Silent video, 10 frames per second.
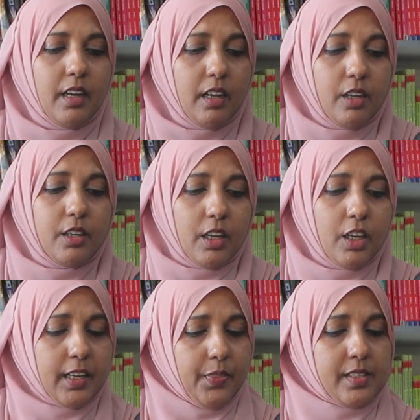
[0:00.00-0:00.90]

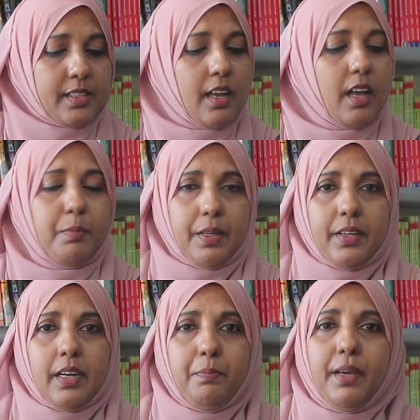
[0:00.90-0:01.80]
Look at this Kaaba
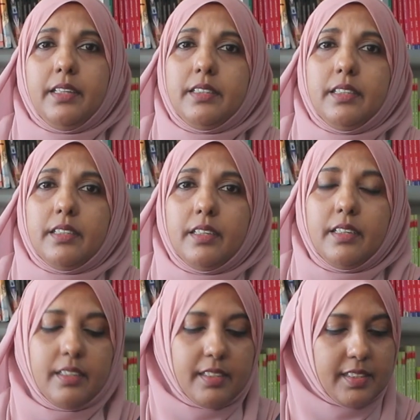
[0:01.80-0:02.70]
that I painted,
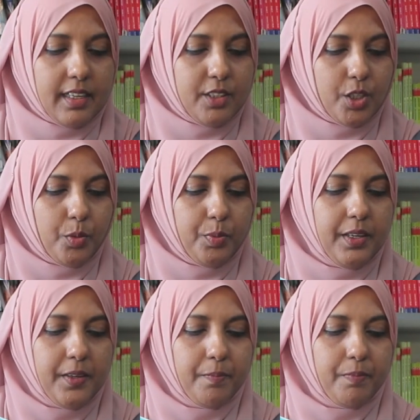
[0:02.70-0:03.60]
said Dopey.